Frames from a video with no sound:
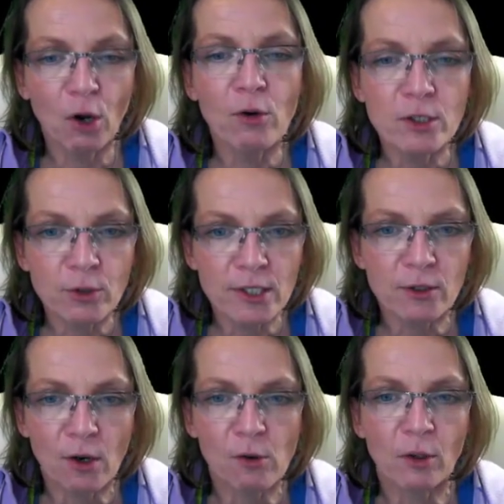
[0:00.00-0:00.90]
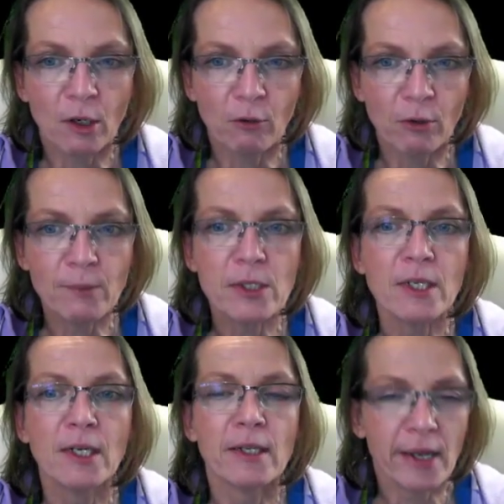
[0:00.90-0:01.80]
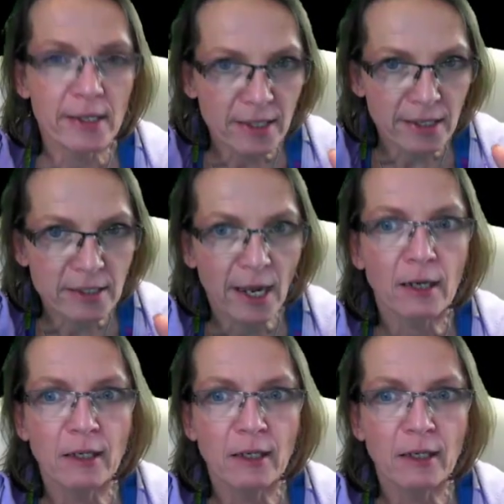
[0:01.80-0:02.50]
if you go into intercoder agreement, that's